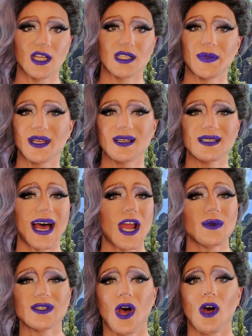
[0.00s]
is because I
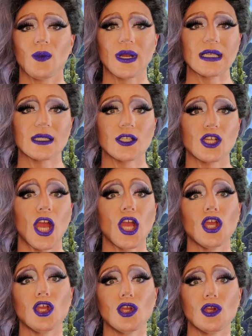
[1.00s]
was already such a
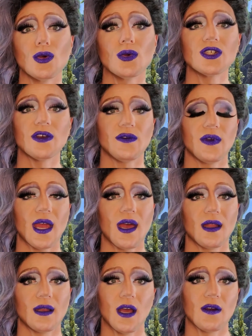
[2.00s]
huge
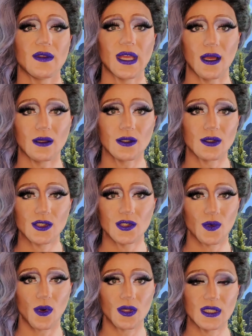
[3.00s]
fan of the Elder
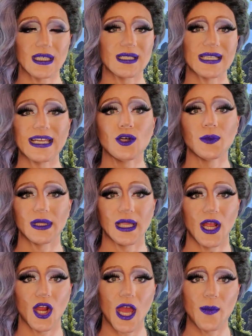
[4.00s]
Scrolls
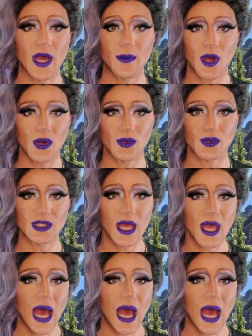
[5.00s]
single-player MMOs.